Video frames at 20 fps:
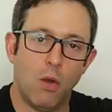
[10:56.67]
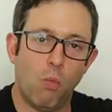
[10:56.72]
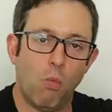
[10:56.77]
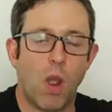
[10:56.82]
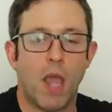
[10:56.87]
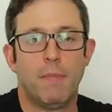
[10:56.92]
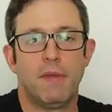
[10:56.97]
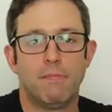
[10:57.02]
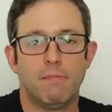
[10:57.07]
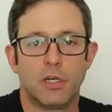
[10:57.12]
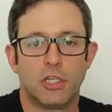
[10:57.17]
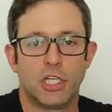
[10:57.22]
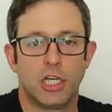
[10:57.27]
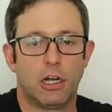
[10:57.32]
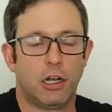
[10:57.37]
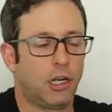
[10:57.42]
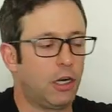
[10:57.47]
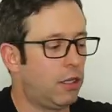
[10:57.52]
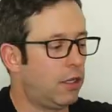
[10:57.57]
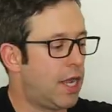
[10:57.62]
webbing
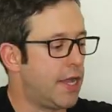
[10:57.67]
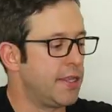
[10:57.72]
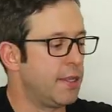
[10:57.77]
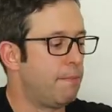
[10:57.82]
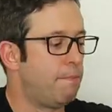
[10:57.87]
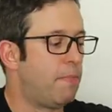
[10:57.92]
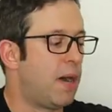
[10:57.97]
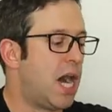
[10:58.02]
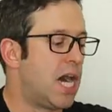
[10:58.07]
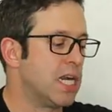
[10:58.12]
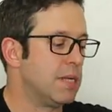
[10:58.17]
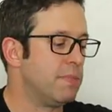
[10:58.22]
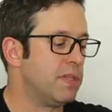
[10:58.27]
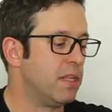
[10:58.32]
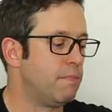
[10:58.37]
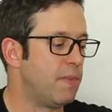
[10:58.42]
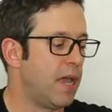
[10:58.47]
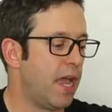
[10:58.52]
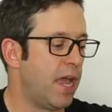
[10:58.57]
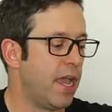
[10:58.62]
material on the bottom of
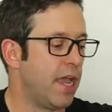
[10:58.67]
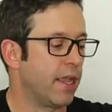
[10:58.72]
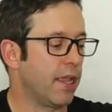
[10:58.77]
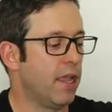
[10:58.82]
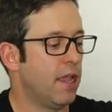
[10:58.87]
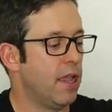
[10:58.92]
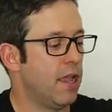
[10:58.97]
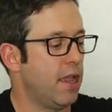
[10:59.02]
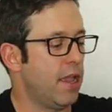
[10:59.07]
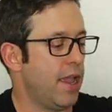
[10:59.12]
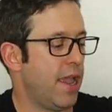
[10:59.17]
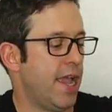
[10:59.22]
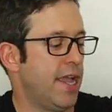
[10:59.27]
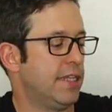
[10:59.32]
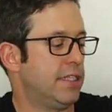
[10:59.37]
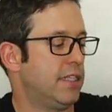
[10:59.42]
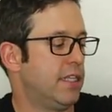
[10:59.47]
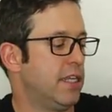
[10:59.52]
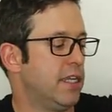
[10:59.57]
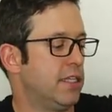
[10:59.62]
the bag. It
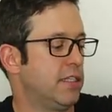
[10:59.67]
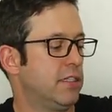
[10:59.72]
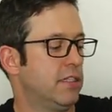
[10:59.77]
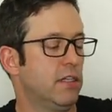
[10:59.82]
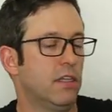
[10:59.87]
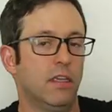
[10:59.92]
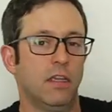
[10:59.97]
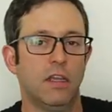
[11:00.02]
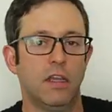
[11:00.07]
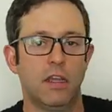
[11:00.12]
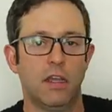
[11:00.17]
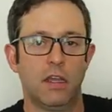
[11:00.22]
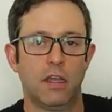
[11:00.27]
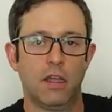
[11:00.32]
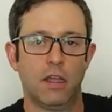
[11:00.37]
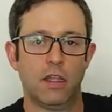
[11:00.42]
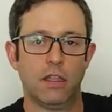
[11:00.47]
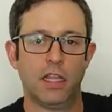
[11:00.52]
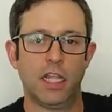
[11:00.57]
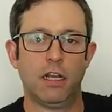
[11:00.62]
has this
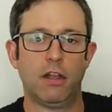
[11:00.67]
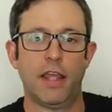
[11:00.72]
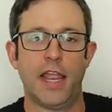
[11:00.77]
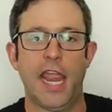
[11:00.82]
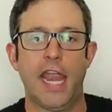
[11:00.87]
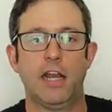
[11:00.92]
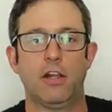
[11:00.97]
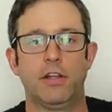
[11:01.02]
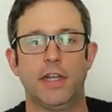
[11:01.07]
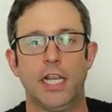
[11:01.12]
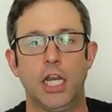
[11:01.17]
little handle